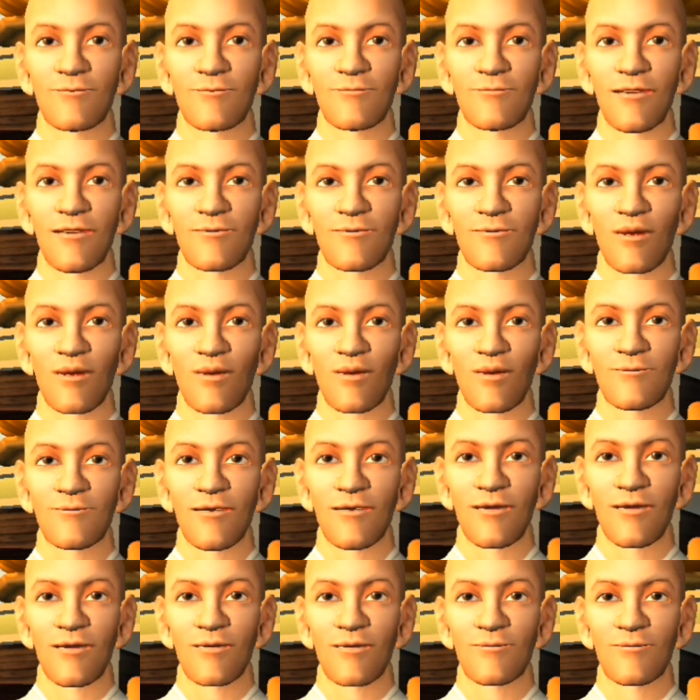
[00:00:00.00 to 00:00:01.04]
We're
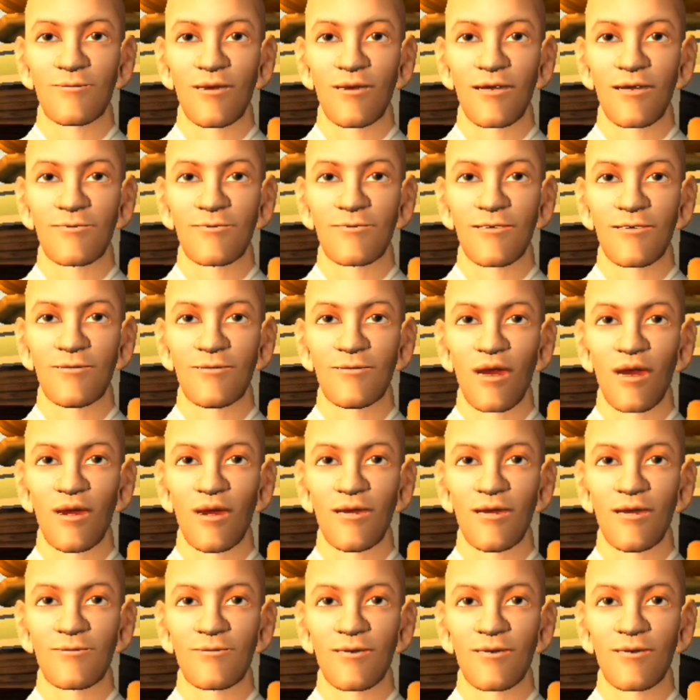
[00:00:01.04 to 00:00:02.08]
constantly rushing
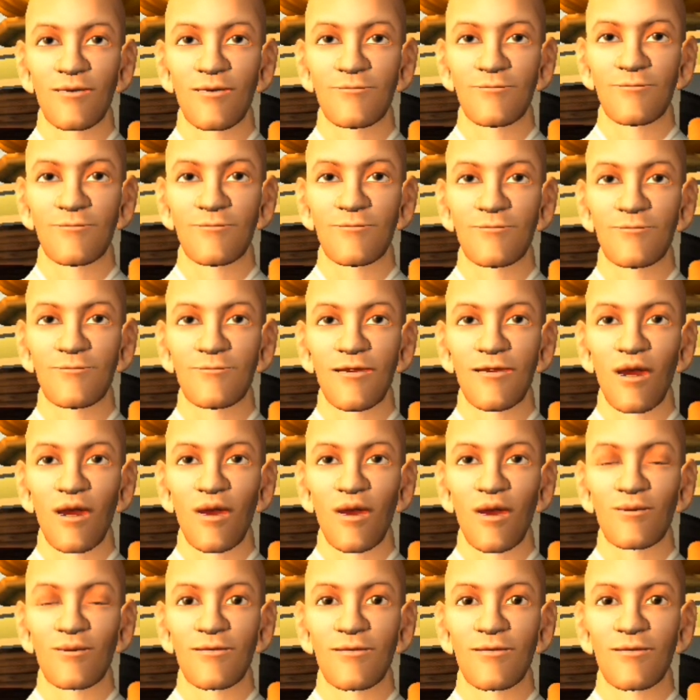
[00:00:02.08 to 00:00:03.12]
around,
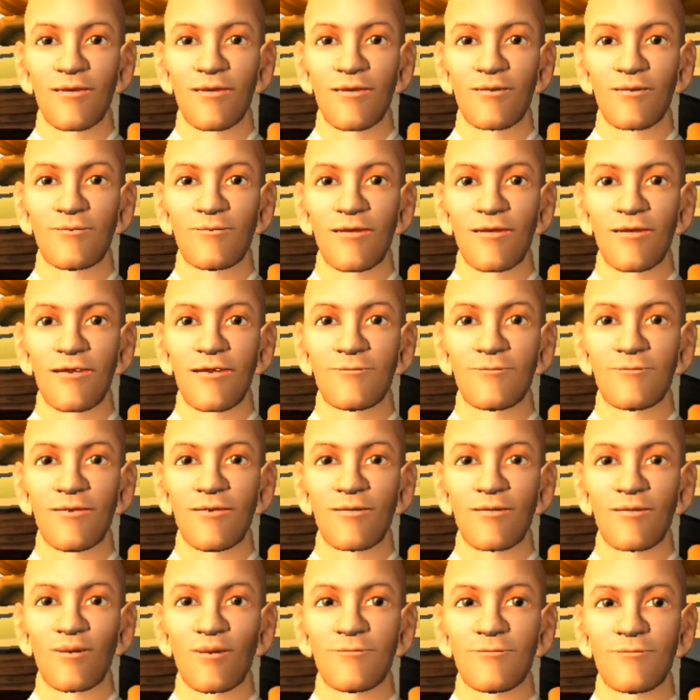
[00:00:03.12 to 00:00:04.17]
always on to the next
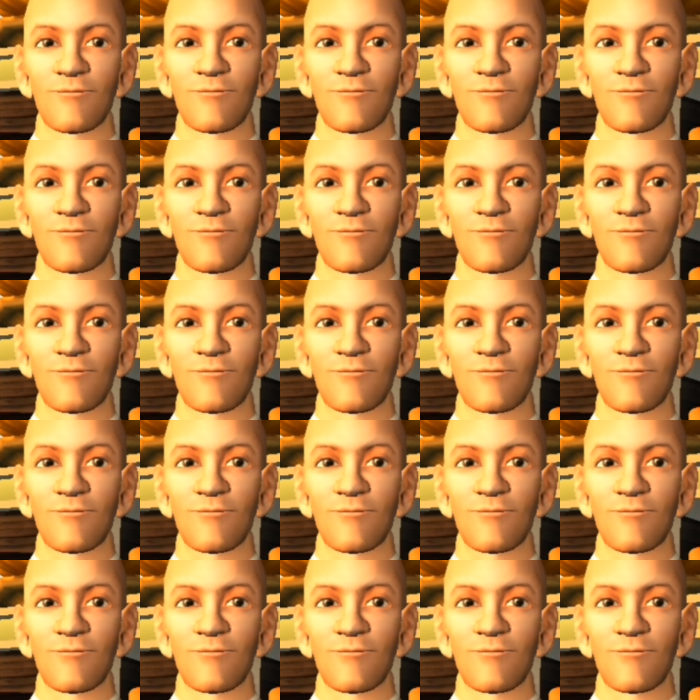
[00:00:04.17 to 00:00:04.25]
thing.